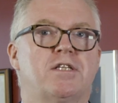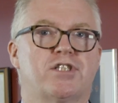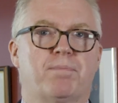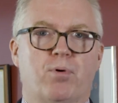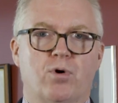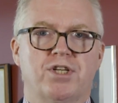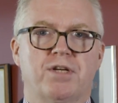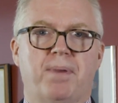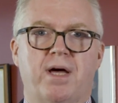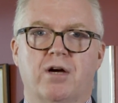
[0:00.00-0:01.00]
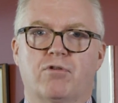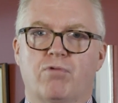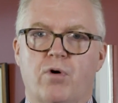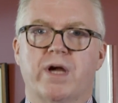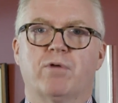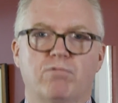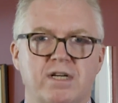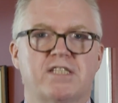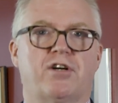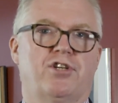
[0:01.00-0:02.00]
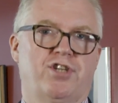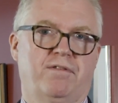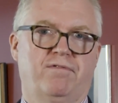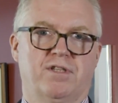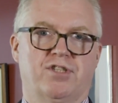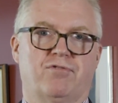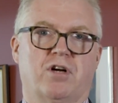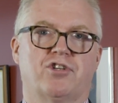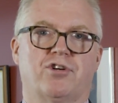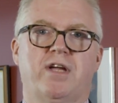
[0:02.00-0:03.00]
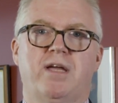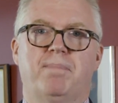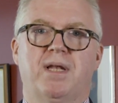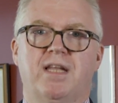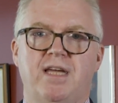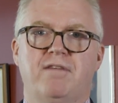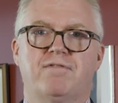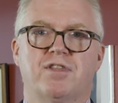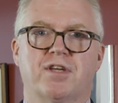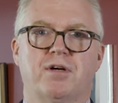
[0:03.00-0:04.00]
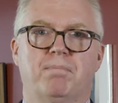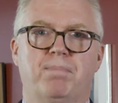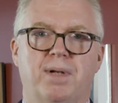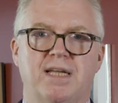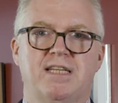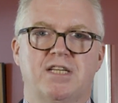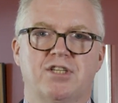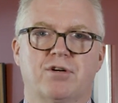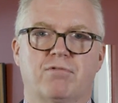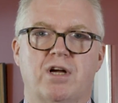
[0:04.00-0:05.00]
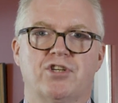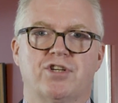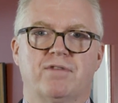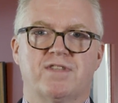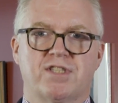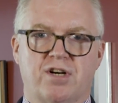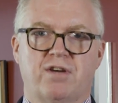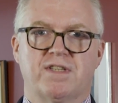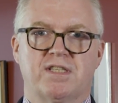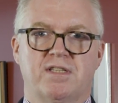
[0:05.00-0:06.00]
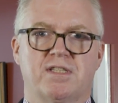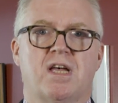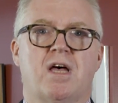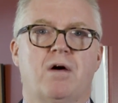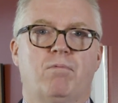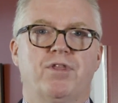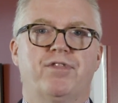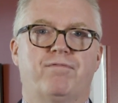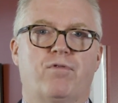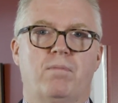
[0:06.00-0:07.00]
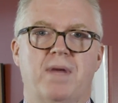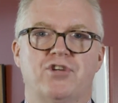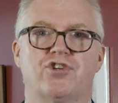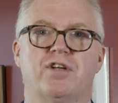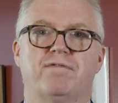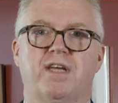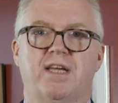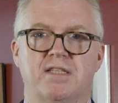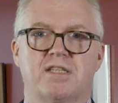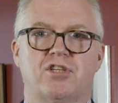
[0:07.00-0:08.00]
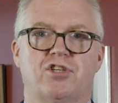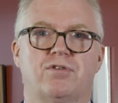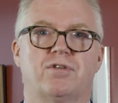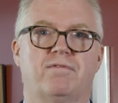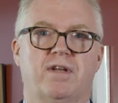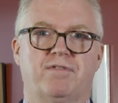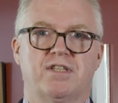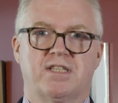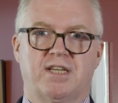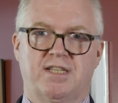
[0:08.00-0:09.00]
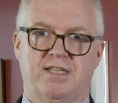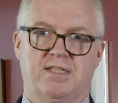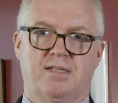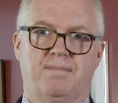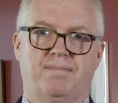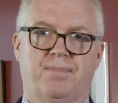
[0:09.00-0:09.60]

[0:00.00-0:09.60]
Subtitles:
Supported by a growing research infrastructure, he believed in the complete integration of services with the formation of the Institute of Liver Studies.